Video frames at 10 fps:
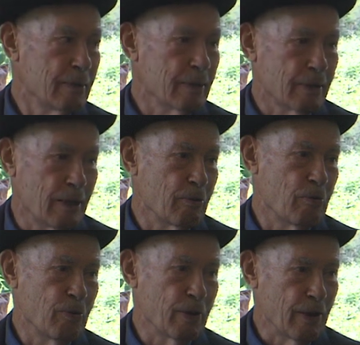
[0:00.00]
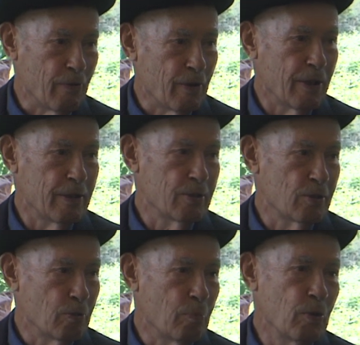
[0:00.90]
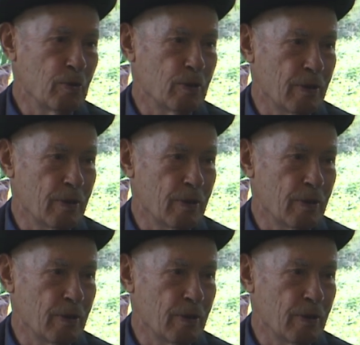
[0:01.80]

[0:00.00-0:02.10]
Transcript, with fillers: California wines to put in